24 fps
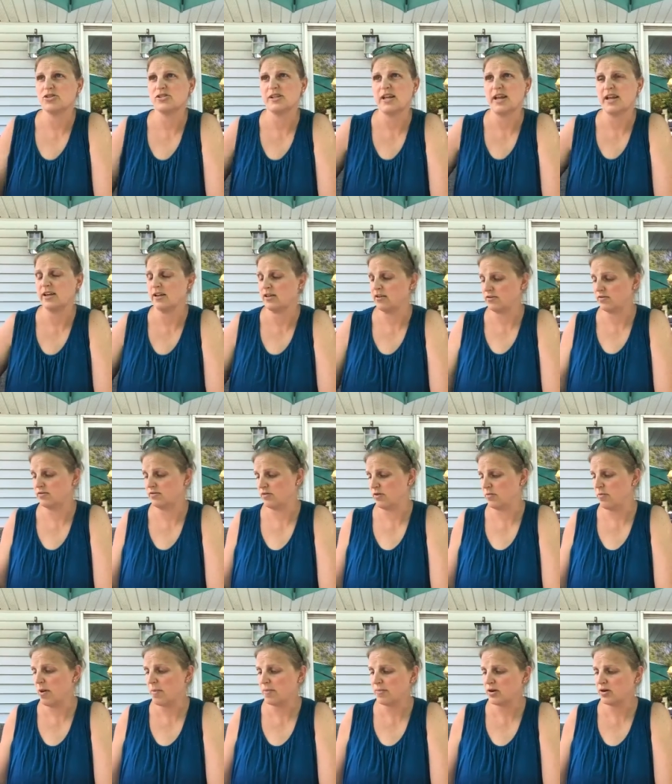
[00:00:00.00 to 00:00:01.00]
as I could
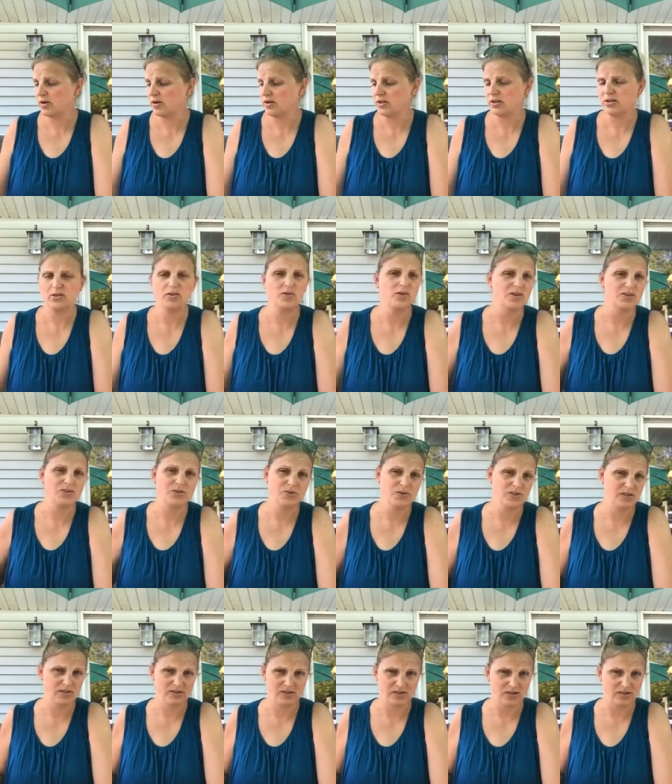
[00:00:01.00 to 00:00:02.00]
remember. You can do
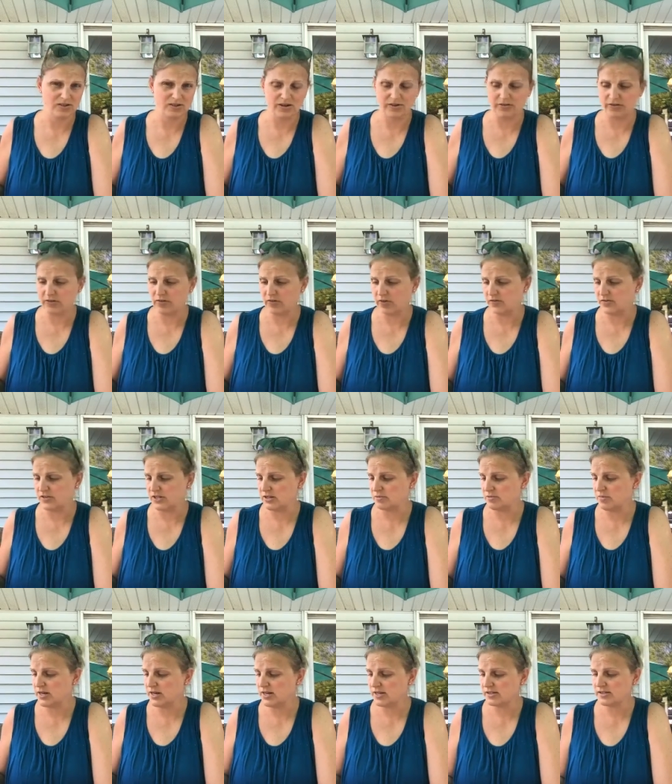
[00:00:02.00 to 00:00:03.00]
cell salts every
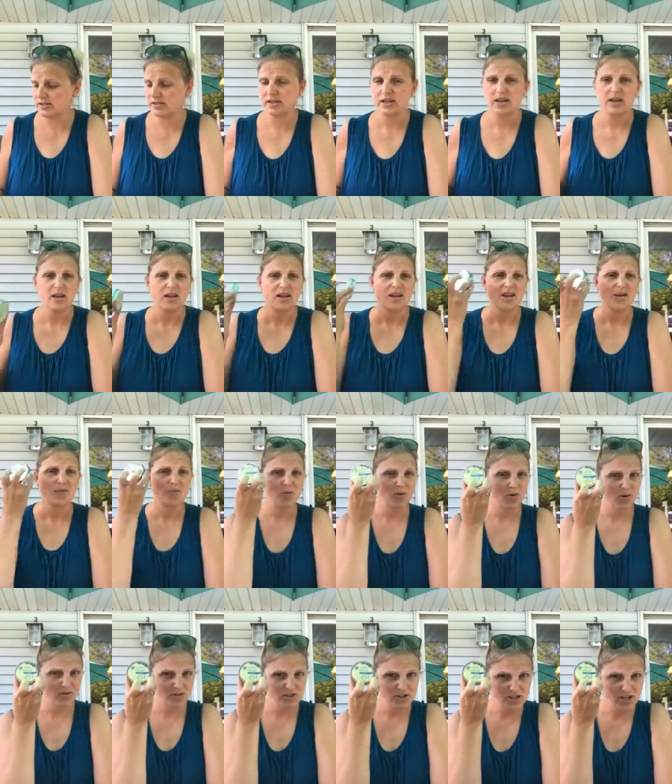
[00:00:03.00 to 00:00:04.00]
15 minutes.
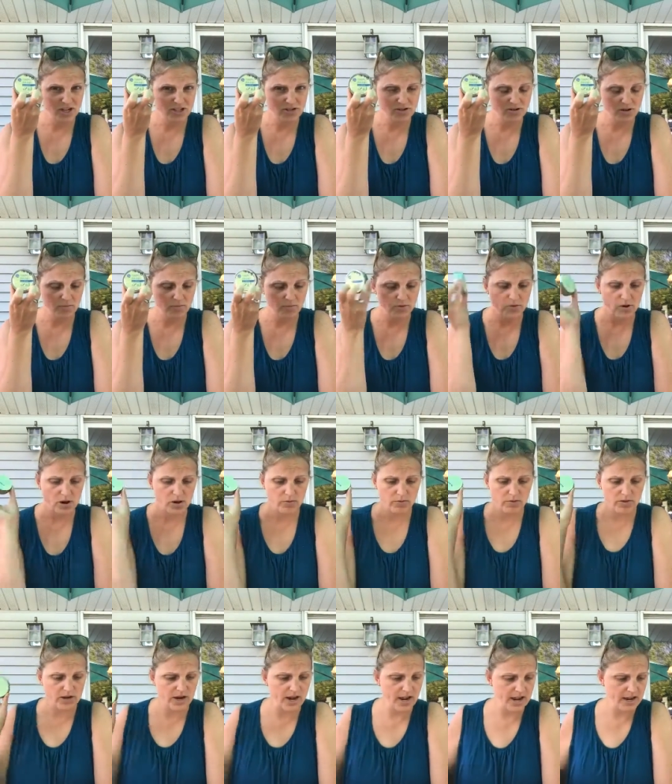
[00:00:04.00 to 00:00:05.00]
More of the chest rub
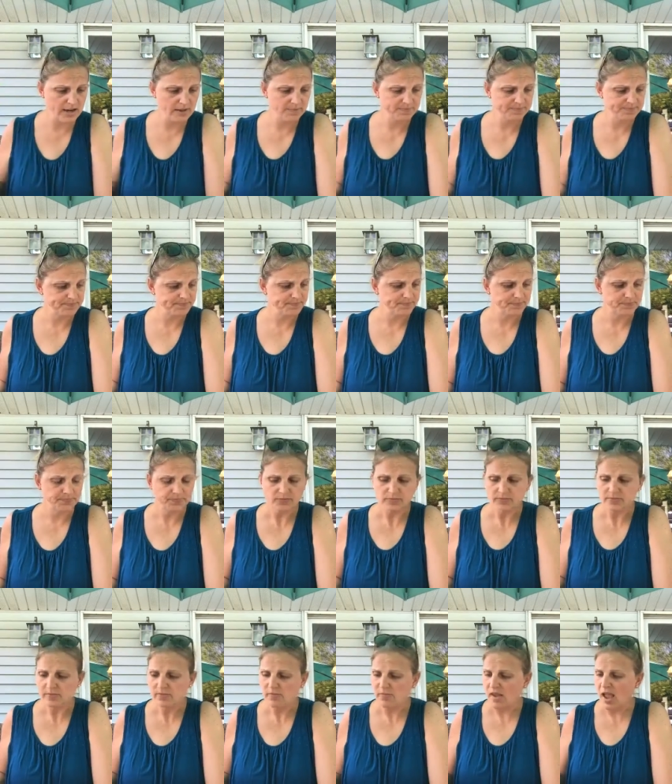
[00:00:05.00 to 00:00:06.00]
throughout the day.
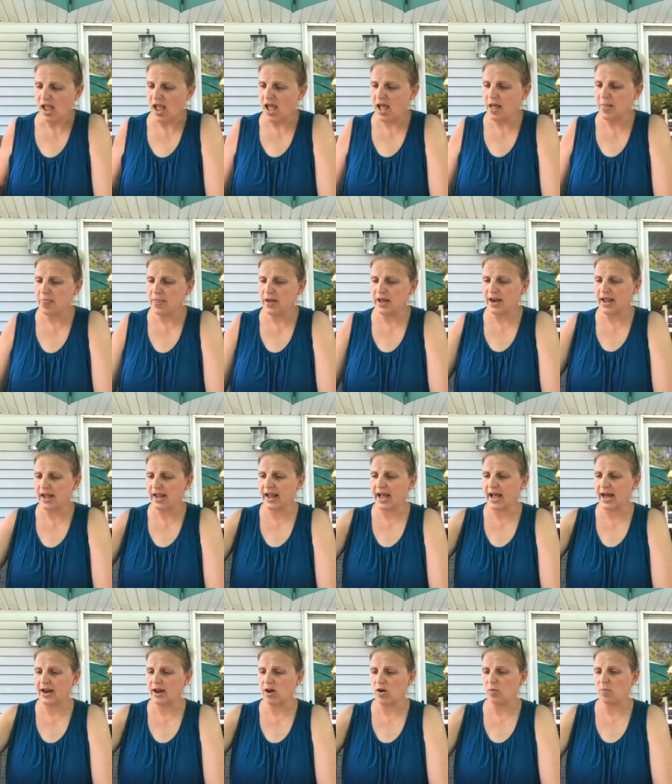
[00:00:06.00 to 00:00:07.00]
And then I
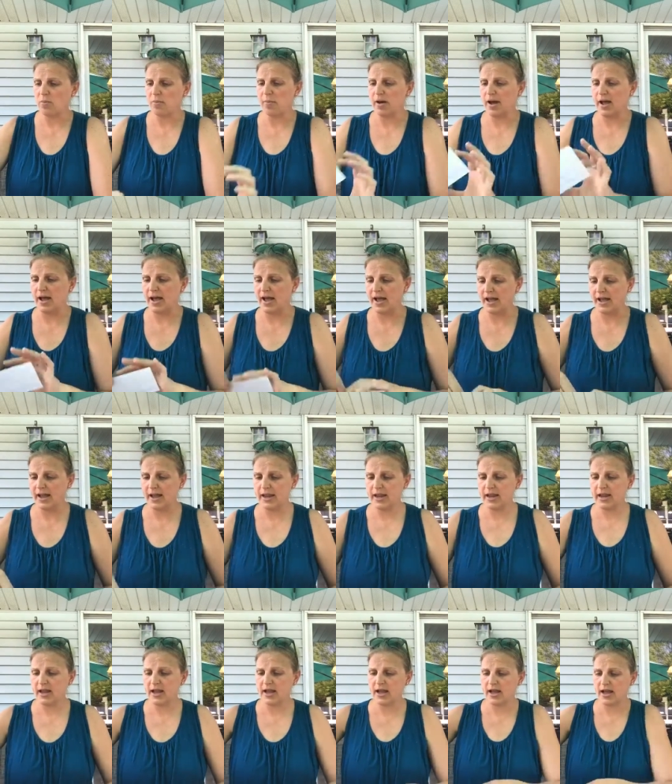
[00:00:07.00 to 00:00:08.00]
got out
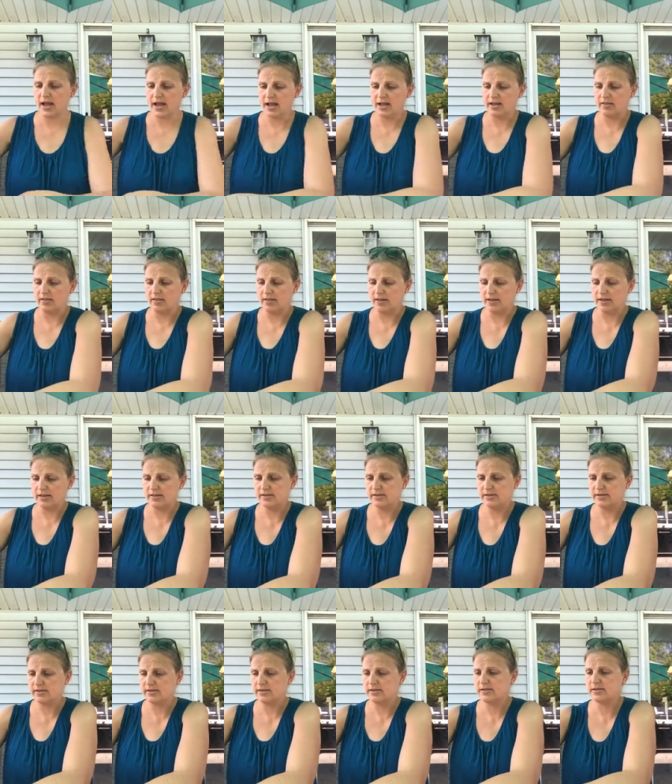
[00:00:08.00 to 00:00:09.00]
my
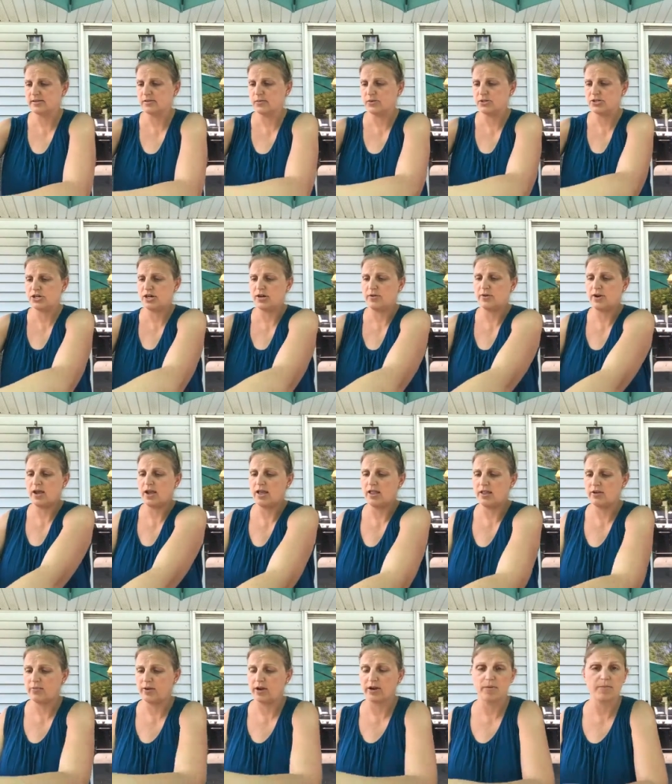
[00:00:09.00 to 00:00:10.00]
Highlands, which I would
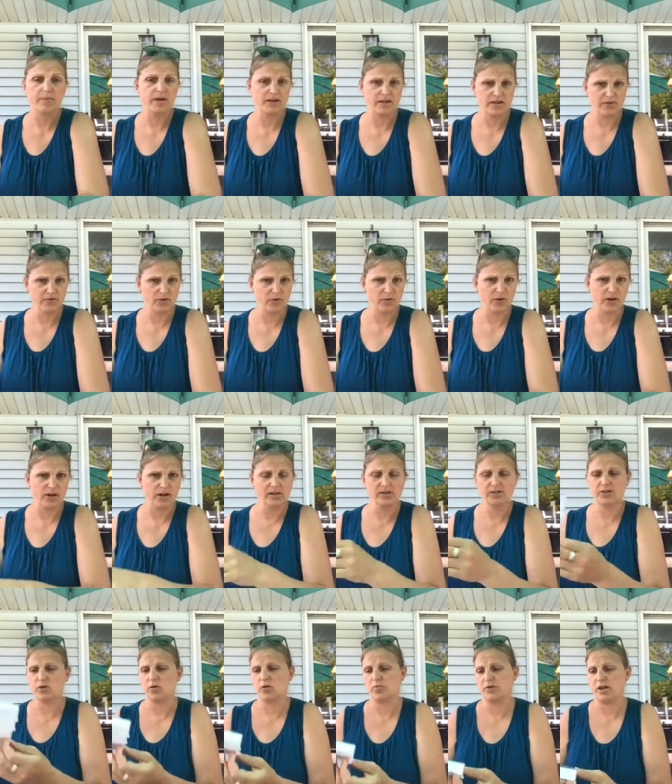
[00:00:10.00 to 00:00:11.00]
highly recommend if you are
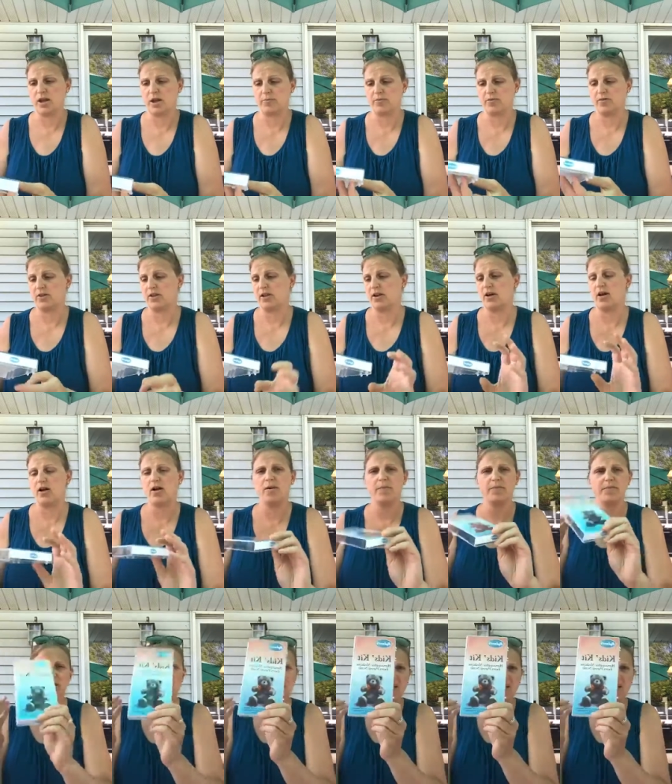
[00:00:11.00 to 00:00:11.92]
into homeopathy at all,